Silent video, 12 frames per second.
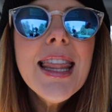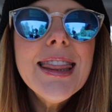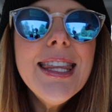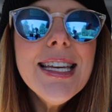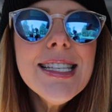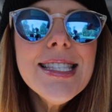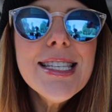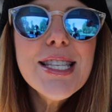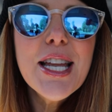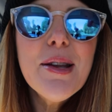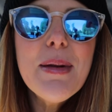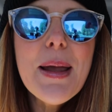This is
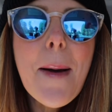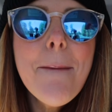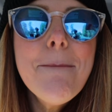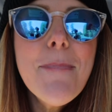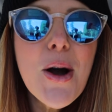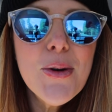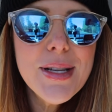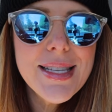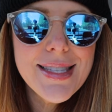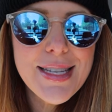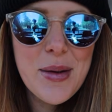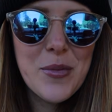going to be a
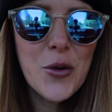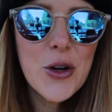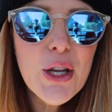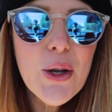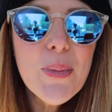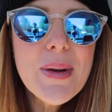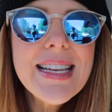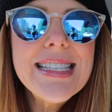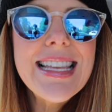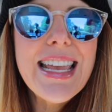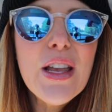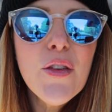bonus tip for you
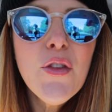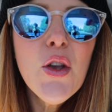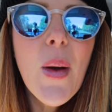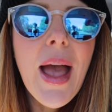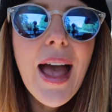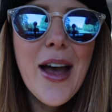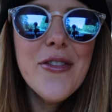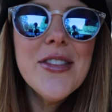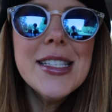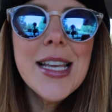because if you have the